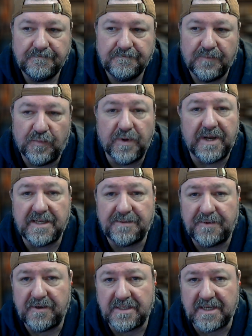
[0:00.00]
what I
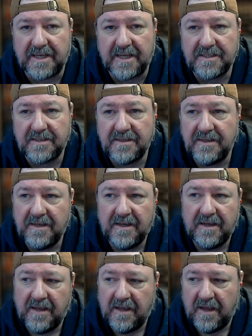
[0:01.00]
experience, I guess,
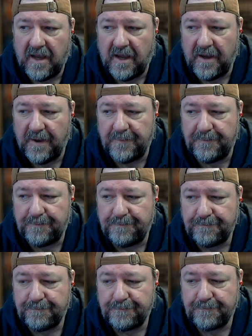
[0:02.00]
um,
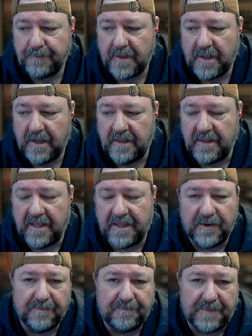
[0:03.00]
and let
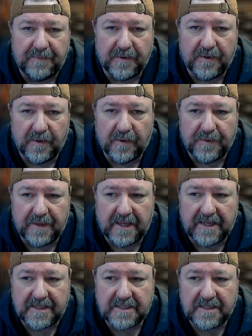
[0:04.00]
people know
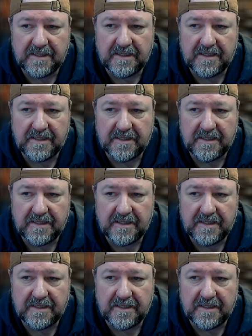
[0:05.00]
that